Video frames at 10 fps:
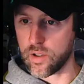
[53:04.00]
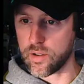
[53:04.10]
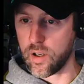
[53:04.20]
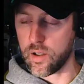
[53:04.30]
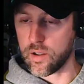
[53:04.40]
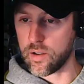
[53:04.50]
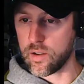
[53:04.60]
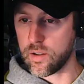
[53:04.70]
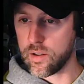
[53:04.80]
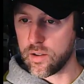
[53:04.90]
XL,
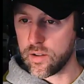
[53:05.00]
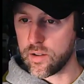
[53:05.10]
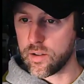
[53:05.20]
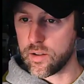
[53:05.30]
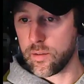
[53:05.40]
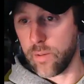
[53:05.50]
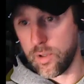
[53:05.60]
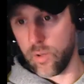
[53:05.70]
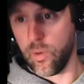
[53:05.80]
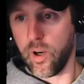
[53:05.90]

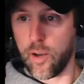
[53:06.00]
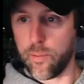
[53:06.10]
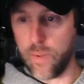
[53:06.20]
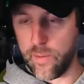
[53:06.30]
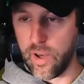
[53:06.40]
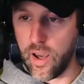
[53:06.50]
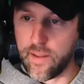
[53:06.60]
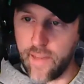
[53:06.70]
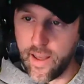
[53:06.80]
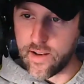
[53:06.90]
especially when I got BBA
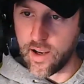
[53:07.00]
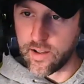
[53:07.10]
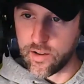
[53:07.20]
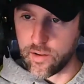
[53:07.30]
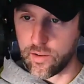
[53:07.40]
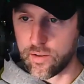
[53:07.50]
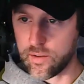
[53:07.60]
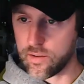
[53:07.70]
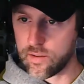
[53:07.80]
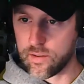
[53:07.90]
in that tank too.
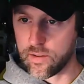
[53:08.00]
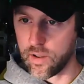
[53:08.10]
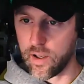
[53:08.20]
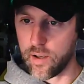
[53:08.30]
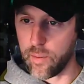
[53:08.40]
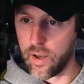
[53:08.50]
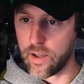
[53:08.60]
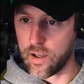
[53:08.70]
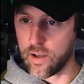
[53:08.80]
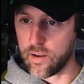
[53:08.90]
I had bad
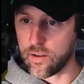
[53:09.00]
luck.